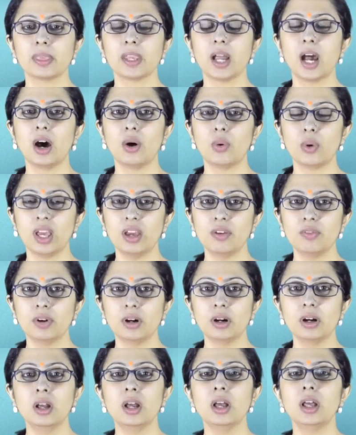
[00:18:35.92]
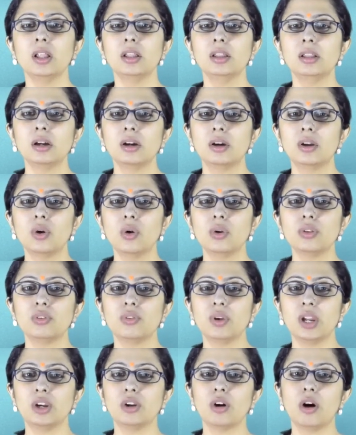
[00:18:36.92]
However, the growth
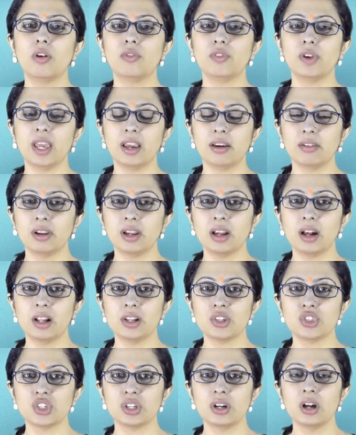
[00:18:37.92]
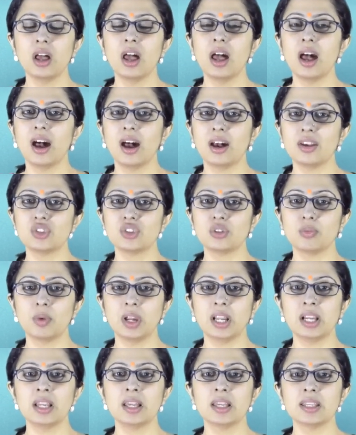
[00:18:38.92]
rate of agriculture has
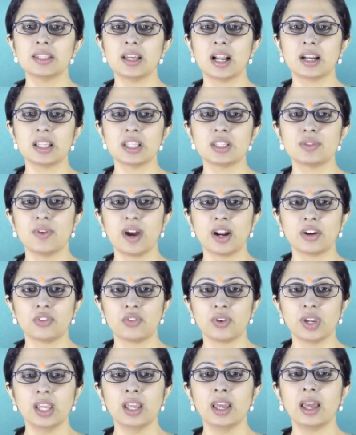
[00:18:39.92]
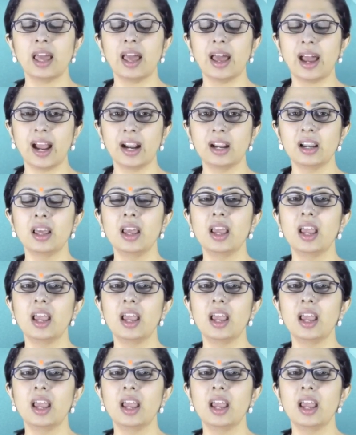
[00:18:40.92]
remained satisfactory and